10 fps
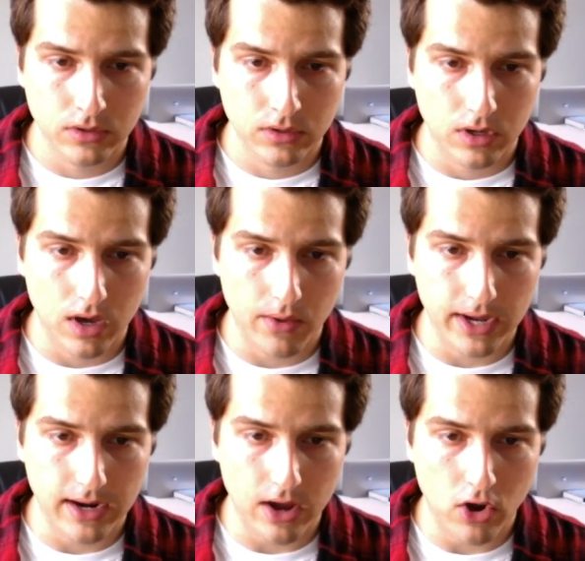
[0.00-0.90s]
Uh, we
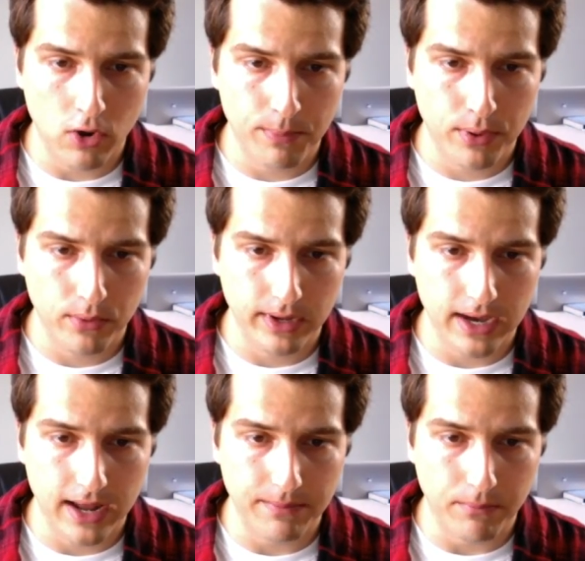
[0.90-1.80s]
got Ope. We
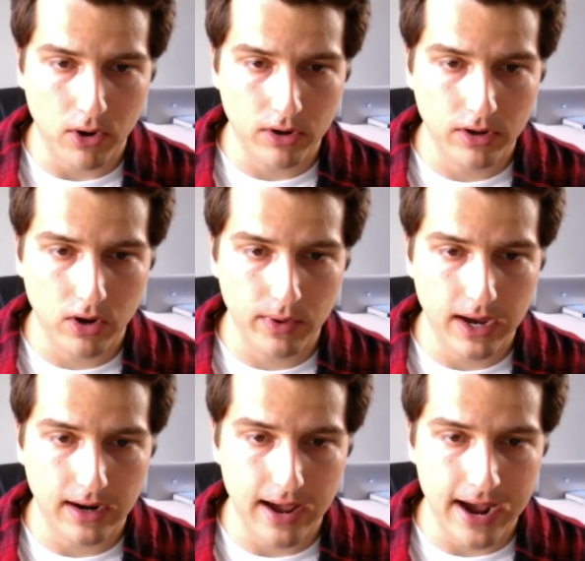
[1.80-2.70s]
got Marco. We
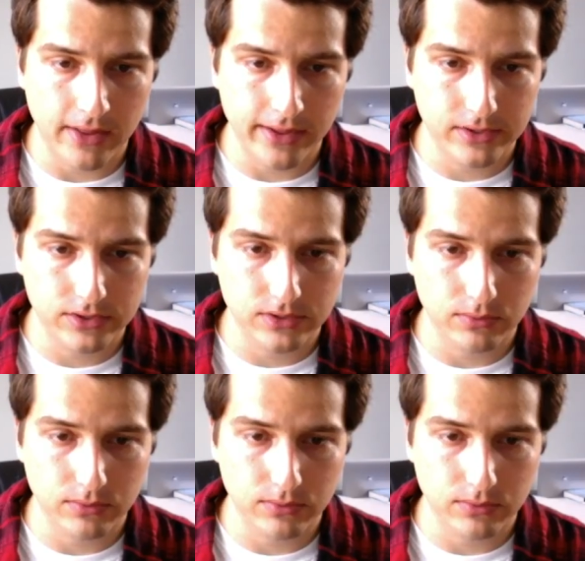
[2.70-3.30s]
got Alex.